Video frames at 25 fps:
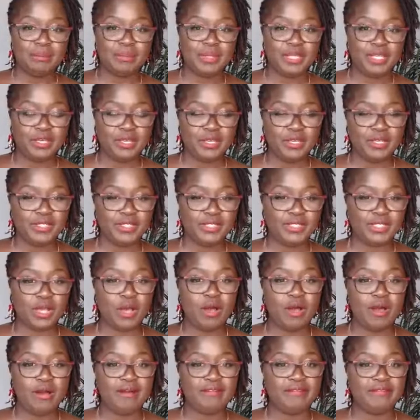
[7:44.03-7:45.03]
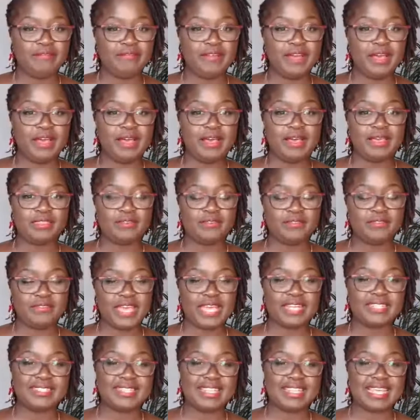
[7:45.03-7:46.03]
because of the
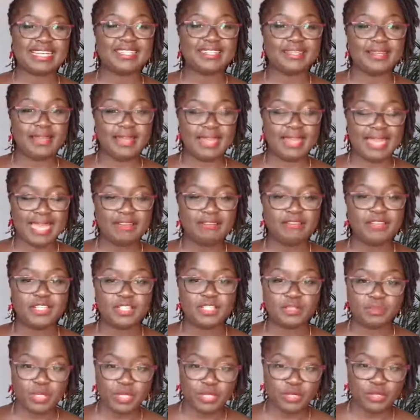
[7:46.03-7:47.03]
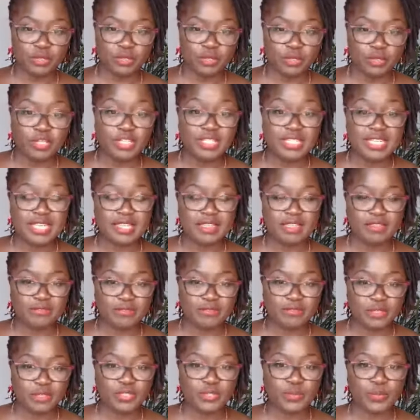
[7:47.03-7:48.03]
fact that life has been good in the
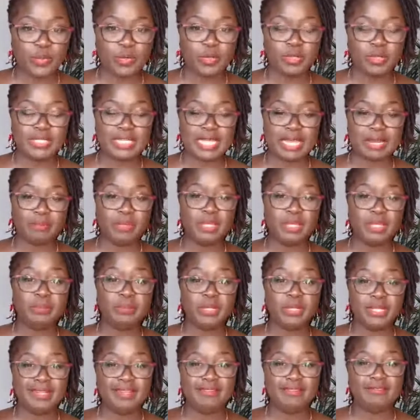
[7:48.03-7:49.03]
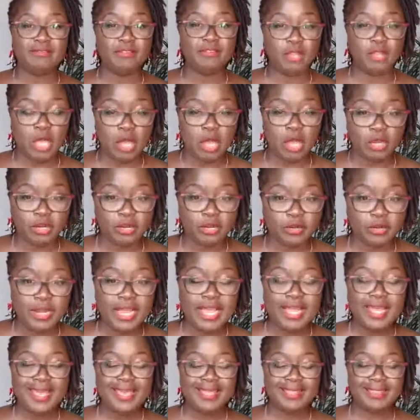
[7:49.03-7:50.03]
first world and people live longer,
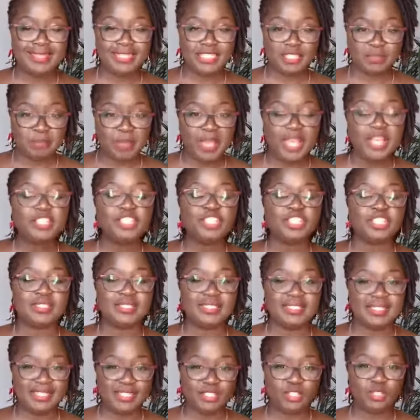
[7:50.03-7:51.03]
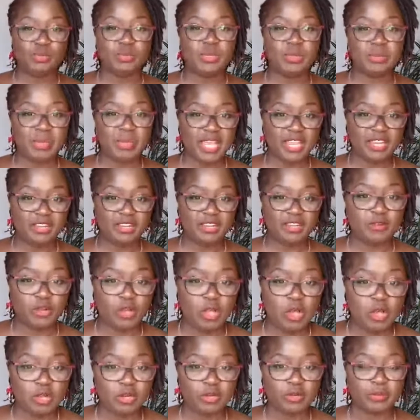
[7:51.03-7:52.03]
these pensions need to be paid for
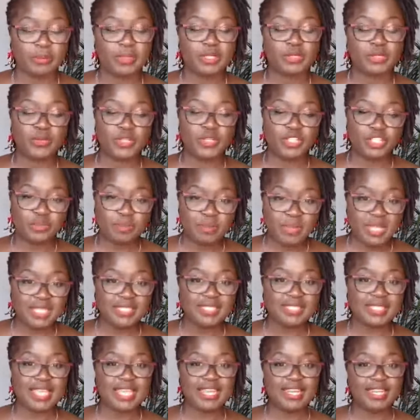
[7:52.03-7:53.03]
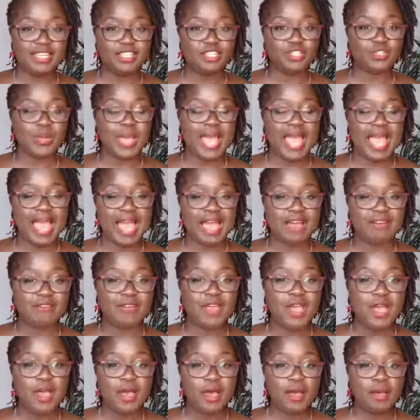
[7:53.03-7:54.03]
longer, but which means they need to have
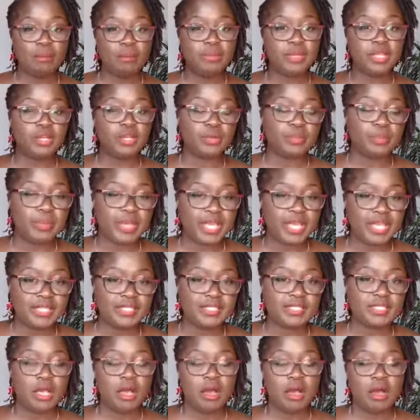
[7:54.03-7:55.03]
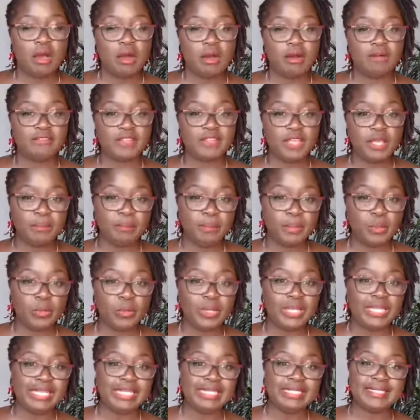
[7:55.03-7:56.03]
a bigger base of
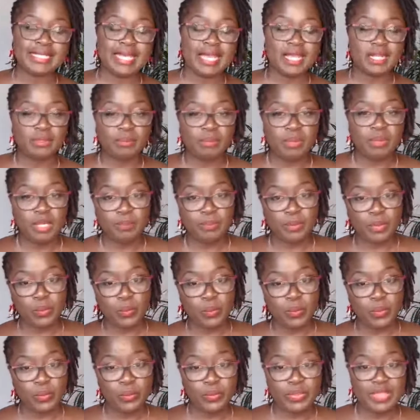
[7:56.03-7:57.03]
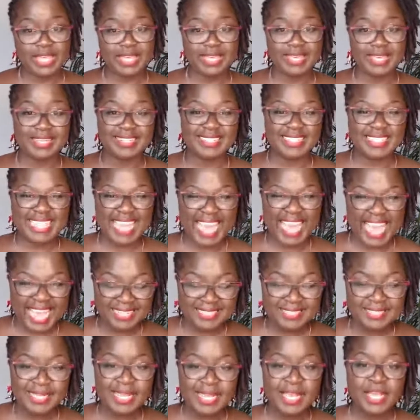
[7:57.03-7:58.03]
employees and people who they can
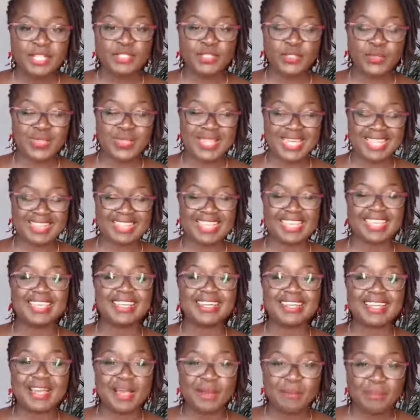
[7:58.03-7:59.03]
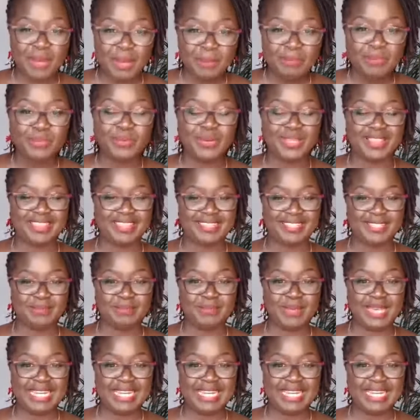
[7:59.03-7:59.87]
tax so that they can come up with this